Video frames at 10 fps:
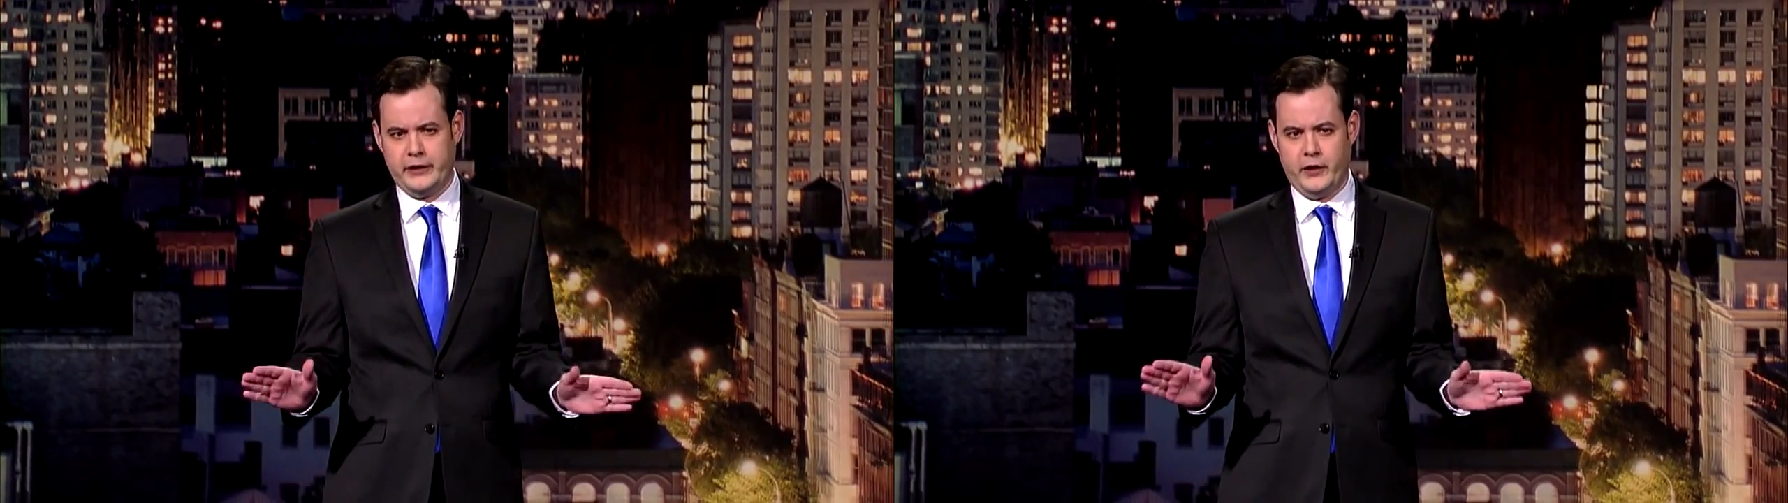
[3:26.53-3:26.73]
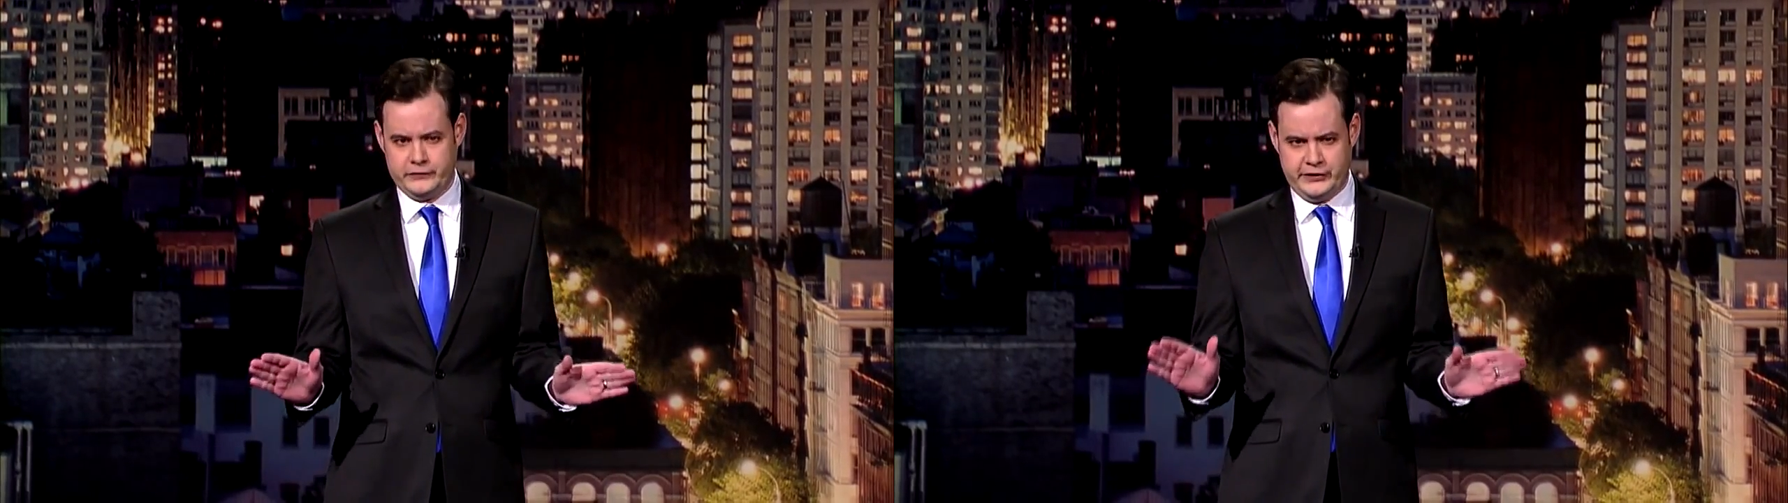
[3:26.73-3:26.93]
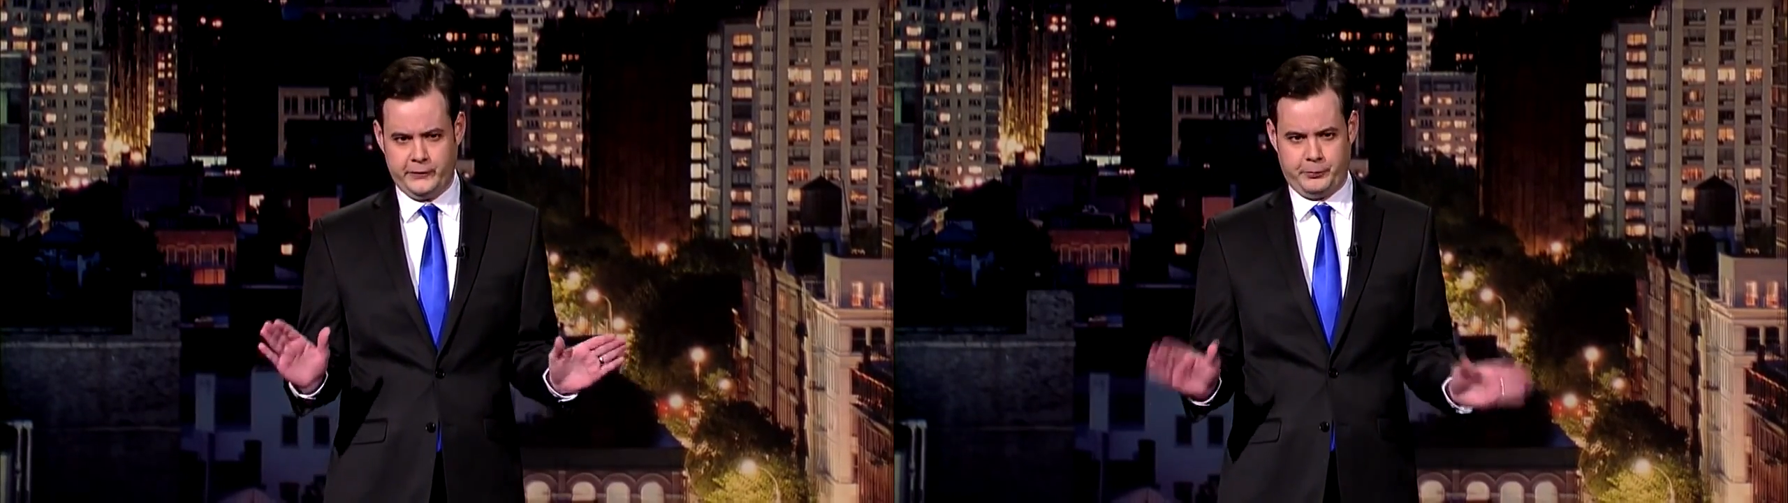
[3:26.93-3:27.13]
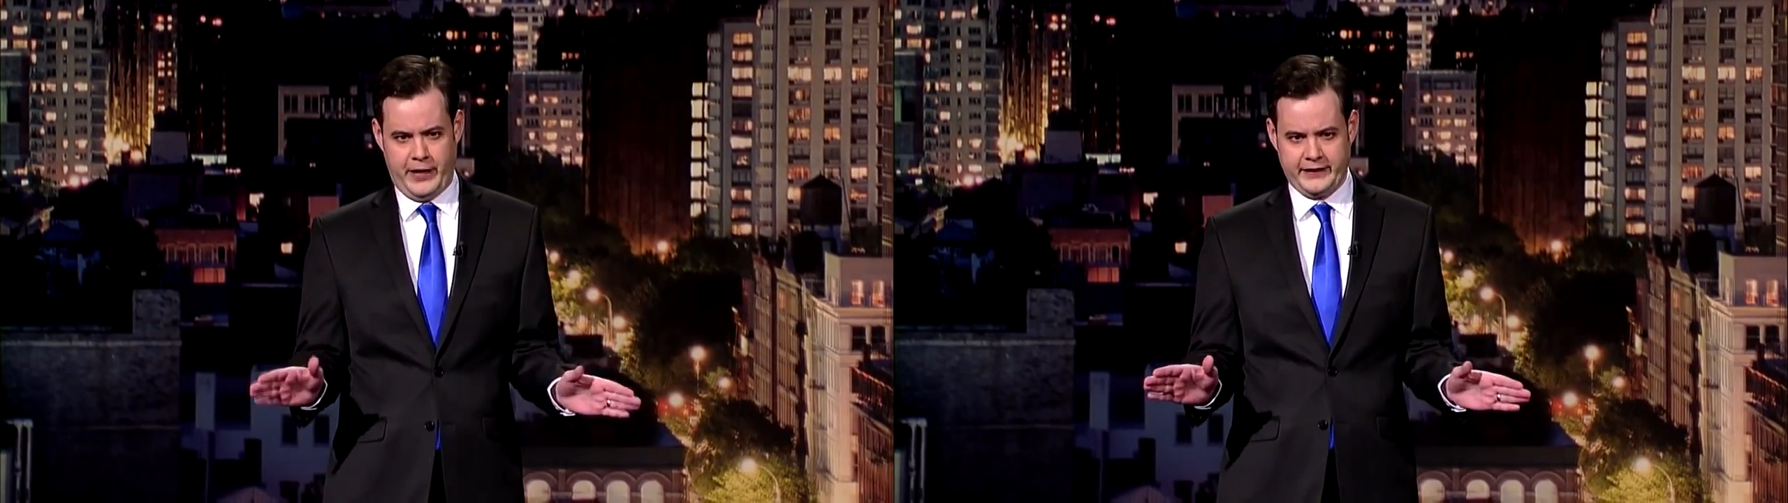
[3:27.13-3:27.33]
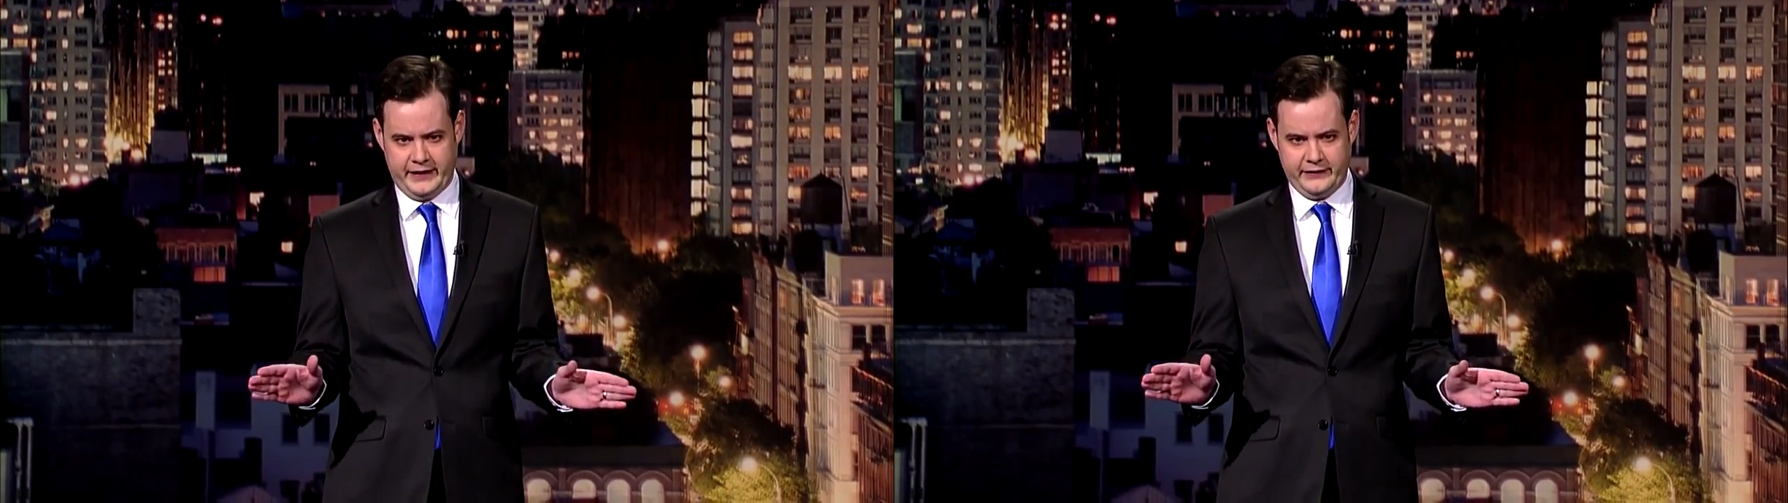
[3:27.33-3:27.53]
to know if she's
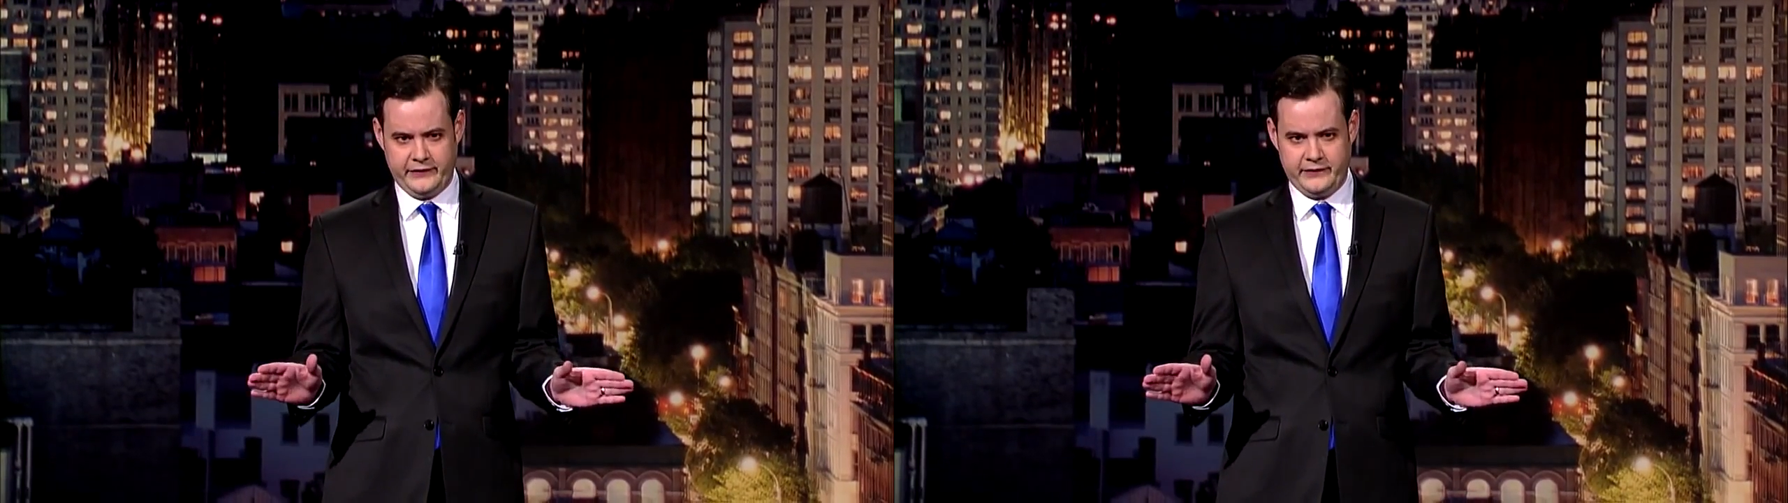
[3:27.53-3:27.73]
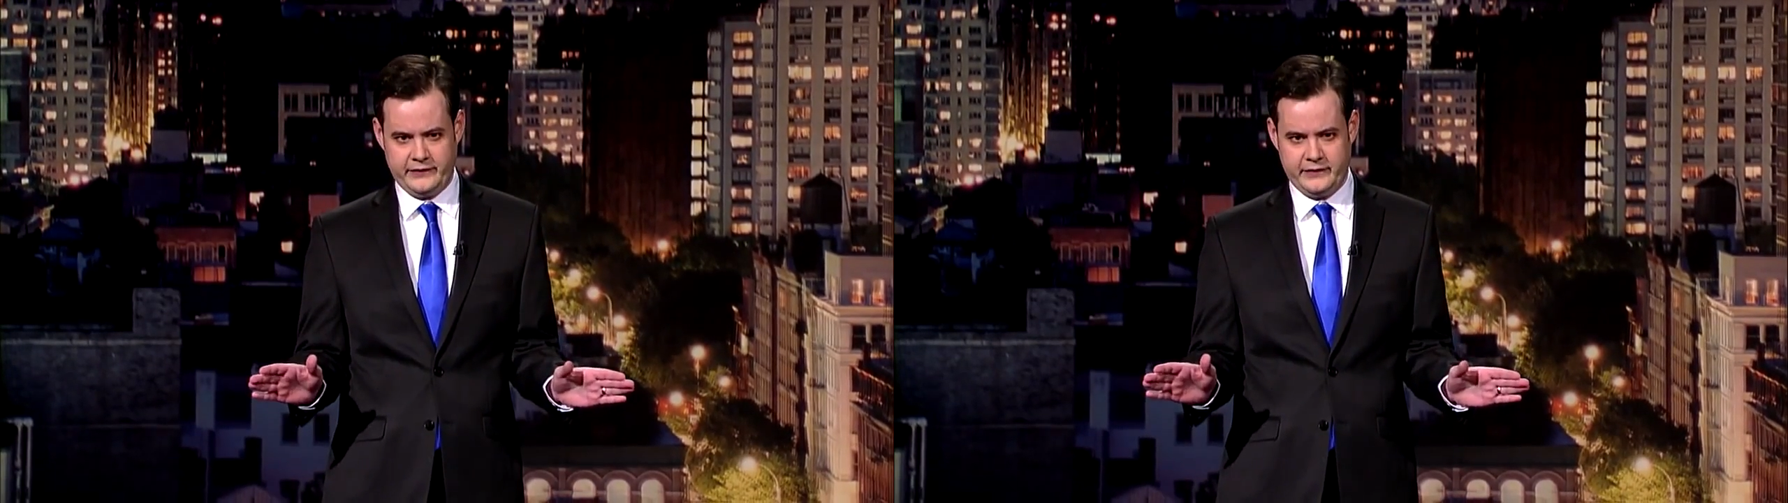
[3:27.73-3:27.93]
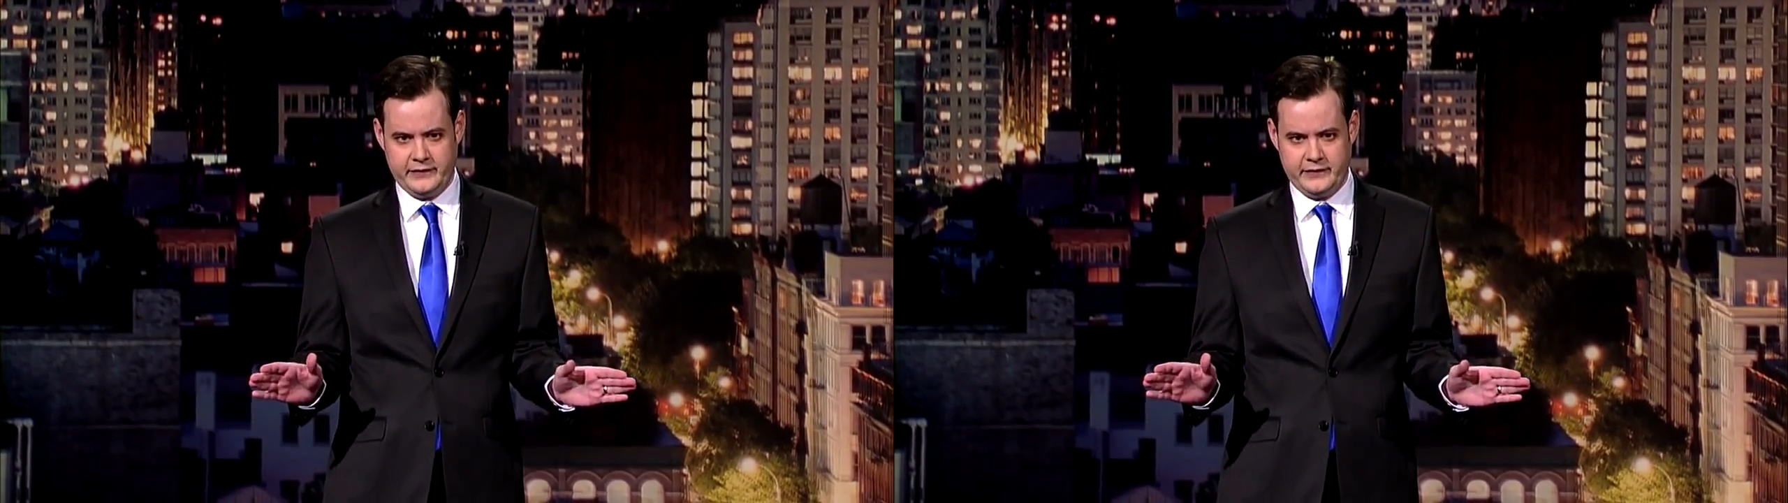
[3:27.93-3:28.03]
pregnant.